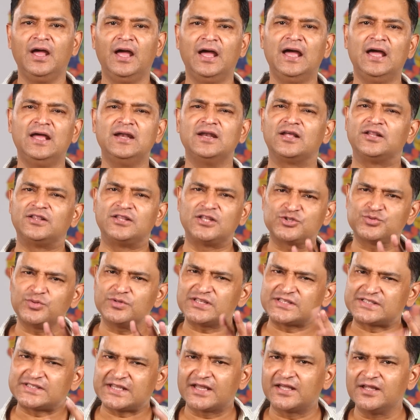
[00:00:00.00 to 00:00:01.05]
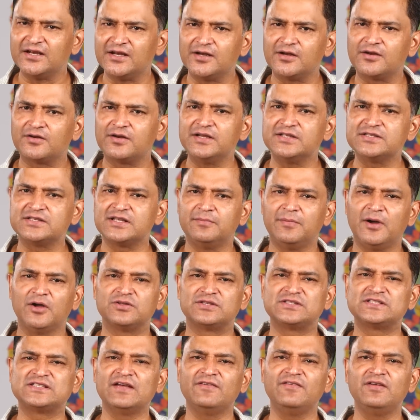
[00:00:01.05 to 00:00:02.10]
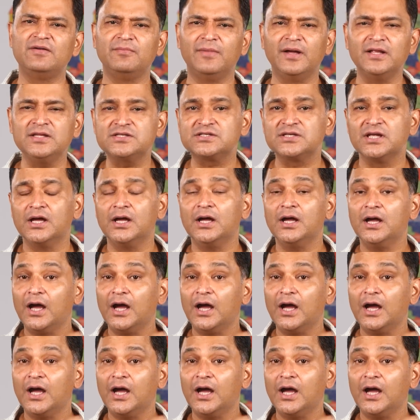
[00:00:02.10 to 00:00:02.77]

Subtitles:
And this was the second increase in about 7 months.